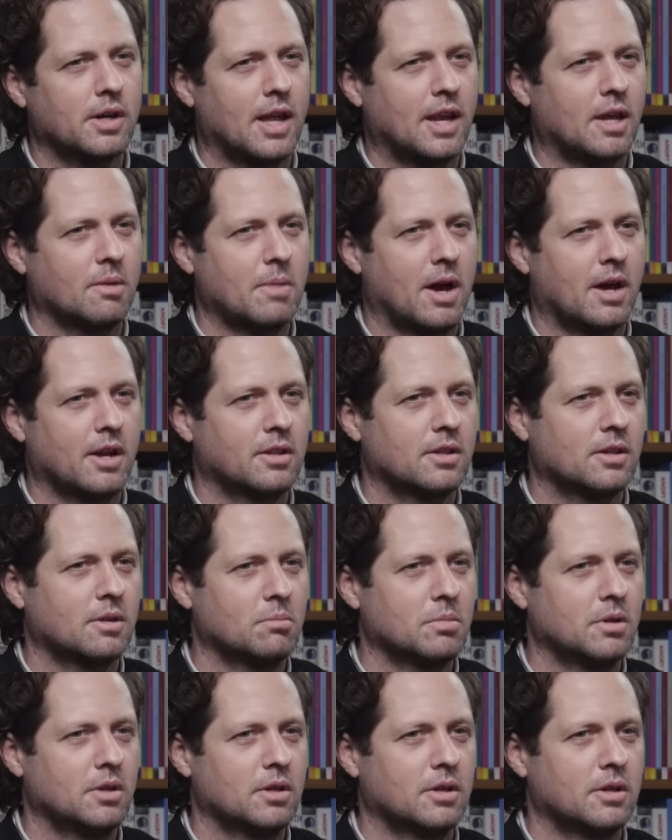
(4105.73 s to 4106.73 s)
getting mad at the
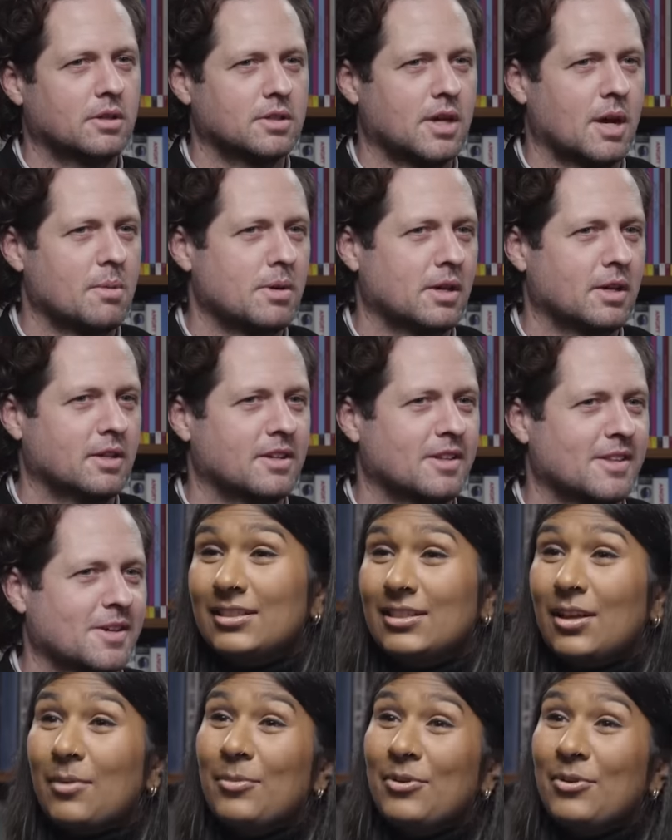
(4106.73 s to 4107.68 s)
computer, typing into the computer.